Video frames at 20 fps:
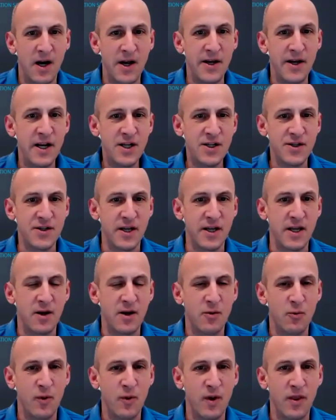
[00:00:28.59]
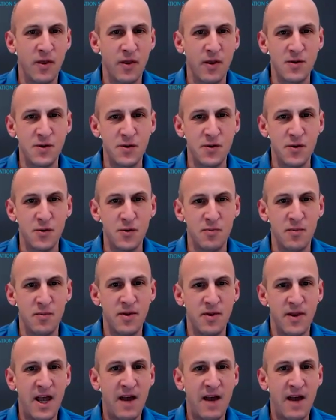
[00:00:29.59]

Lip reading: Initially, with Zoom,